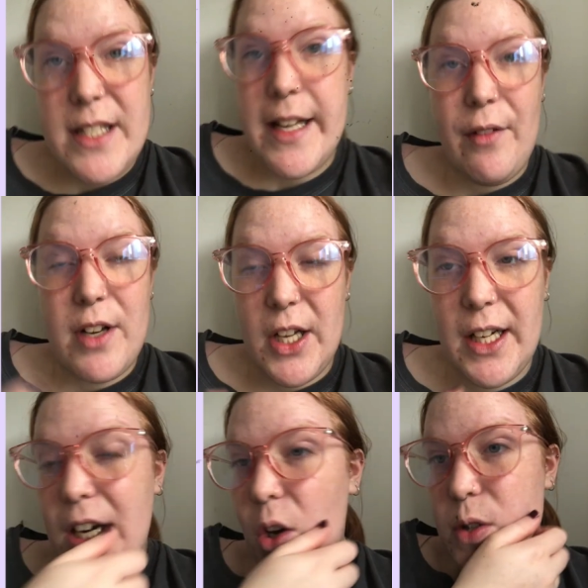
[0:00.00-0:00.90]
to have it done
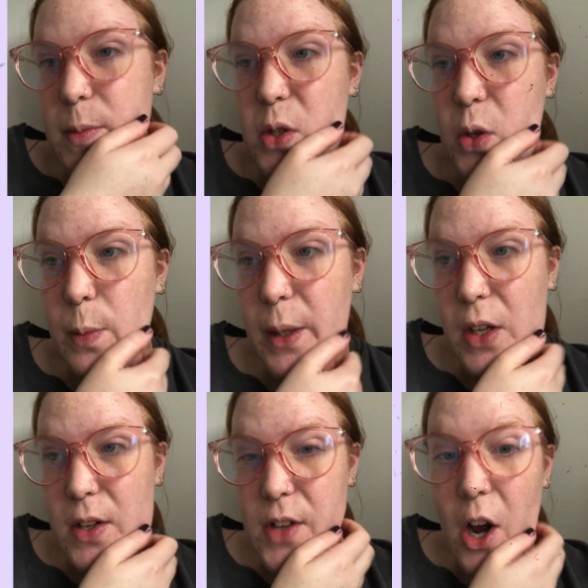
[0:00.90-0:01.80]
in hospital
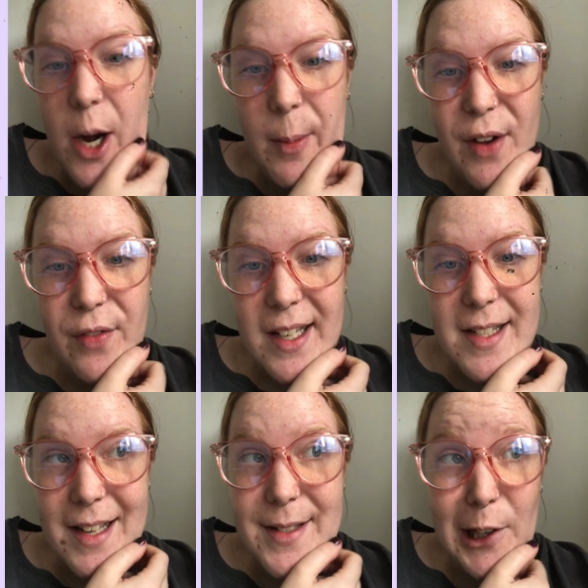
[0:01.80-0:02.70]
because home IVs
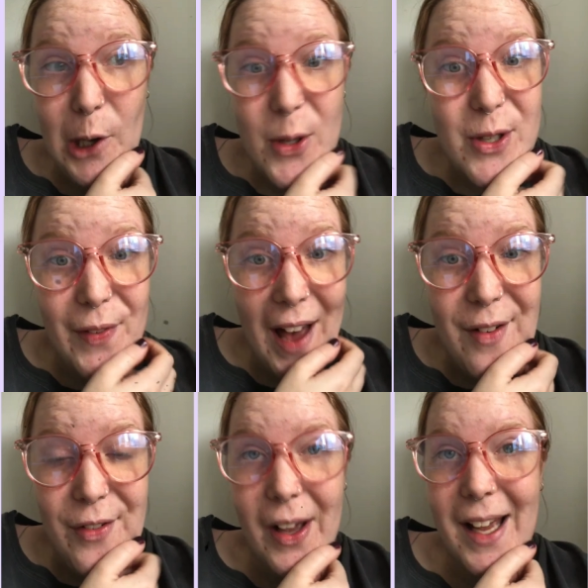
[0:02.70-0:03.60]
is a lot of
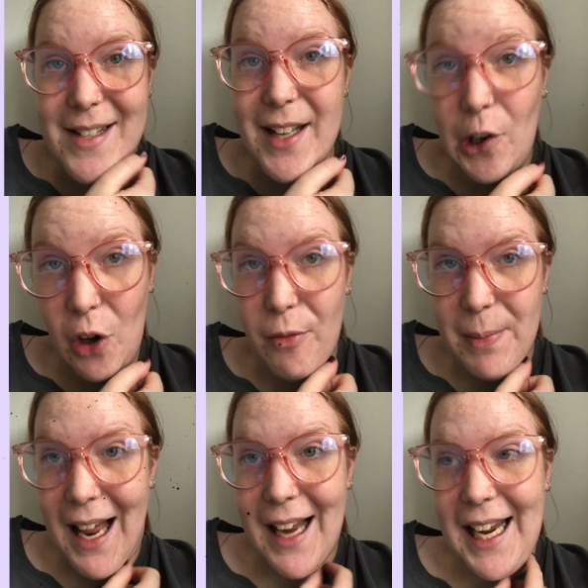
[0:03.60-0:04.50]
effort, it's a lot of
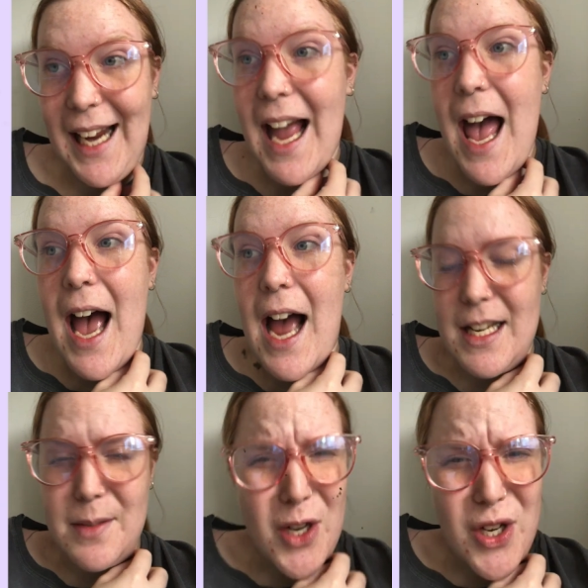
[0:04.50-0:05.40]
planning, and
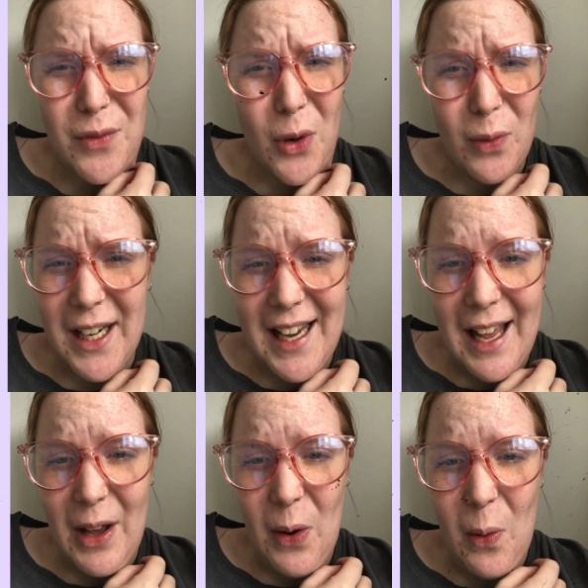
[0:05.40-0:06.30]
especially if you're really
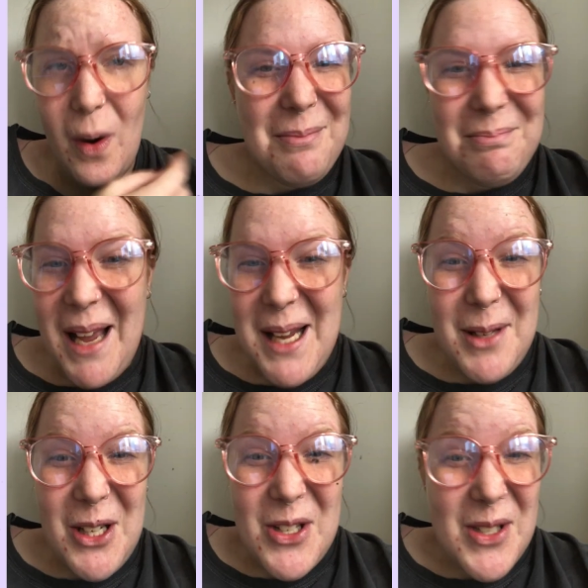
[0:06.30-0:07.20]
ill, maybe
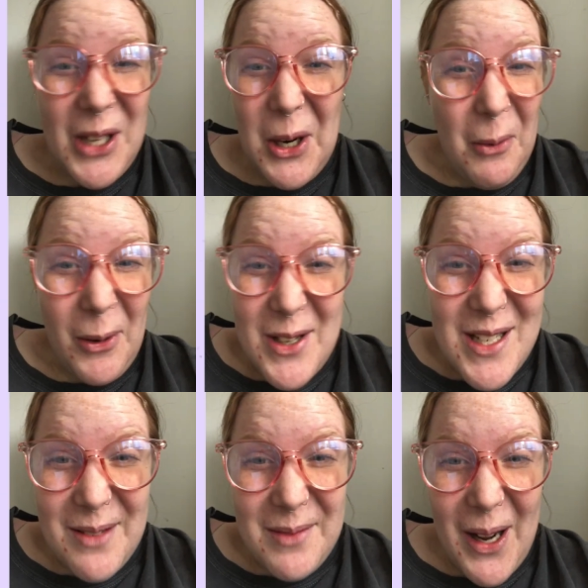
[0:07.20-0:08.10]
you just don't want to
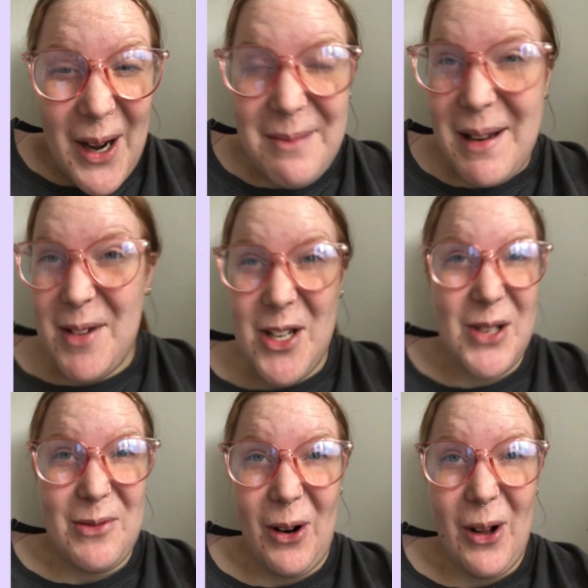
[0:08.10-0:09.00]
do them at home, maybe you
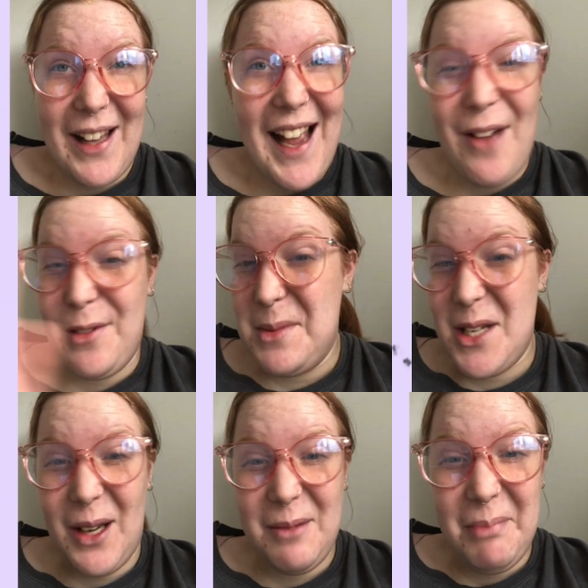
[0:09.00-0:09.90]
just rather have them
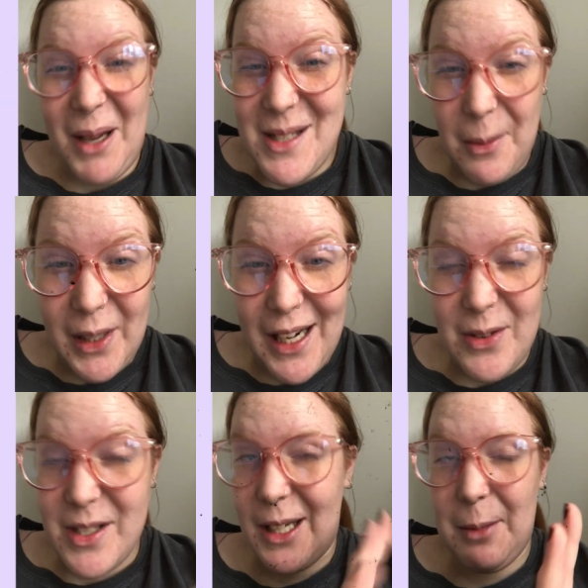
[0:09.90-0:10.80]
done by someone
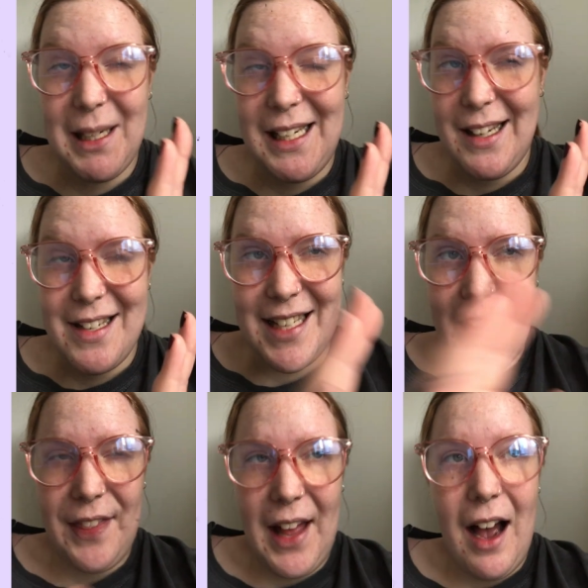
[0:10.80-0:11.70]
else, and I completely
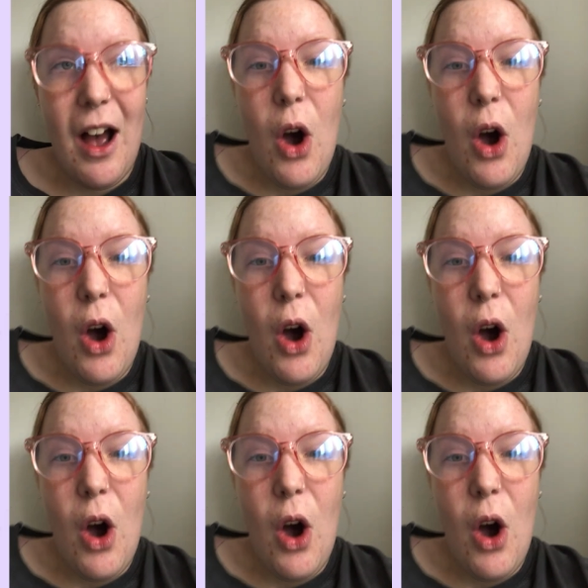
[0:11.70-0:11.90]
understand that.